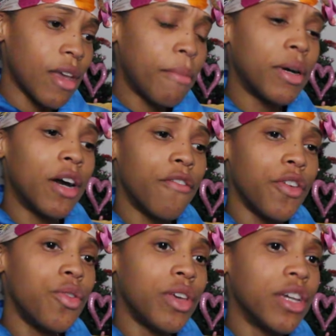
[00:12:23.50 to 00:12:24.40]
But a
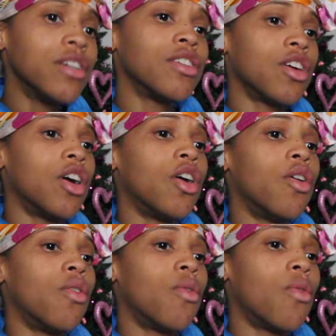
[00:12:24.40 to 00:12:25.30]
few years
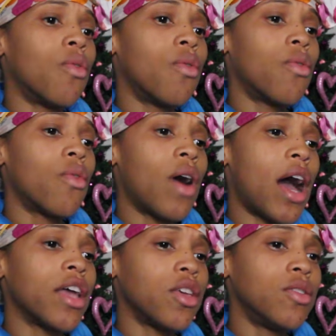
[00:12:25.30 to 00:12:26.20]
ago,
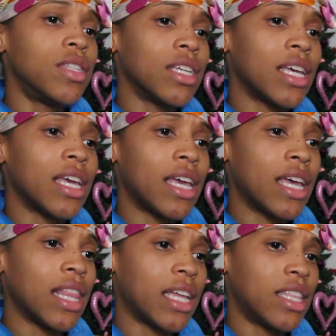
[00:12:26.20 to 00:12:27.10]
I used to
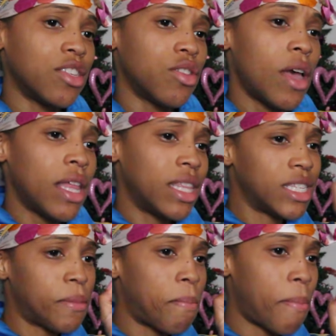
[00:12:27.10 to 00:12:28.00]
get like this
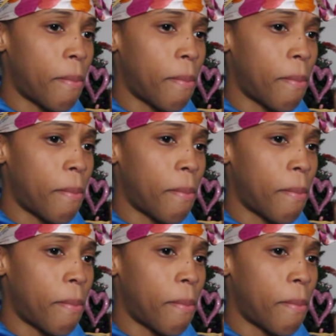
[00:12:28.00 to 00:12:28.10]
this